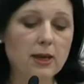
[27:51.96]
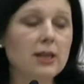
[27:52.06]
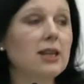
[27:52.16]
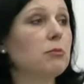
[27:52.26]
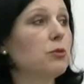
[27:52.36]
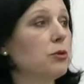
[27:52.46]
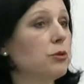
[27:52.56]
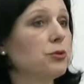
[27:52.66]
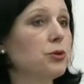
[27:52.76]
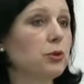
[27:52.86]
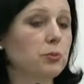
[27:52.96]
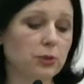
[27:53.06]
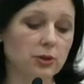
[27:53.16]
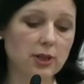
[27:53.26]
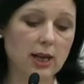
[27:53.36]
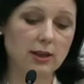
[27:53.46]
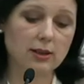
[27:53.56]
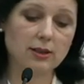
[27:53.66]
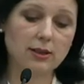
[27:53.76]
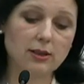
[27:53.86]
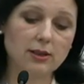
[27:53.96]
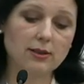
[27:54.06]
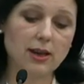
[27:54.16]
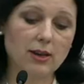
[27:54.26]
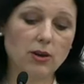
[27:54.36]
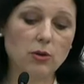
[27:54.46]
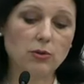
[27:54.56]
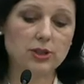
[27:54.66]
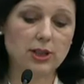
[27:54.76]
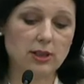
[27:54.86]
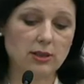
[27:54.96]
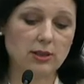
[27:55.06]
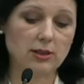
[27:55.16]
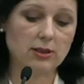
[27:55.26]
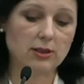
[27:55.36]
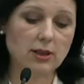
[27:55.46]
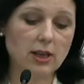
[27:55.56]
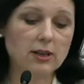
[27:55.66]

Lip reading: In a move to protect their own citizens,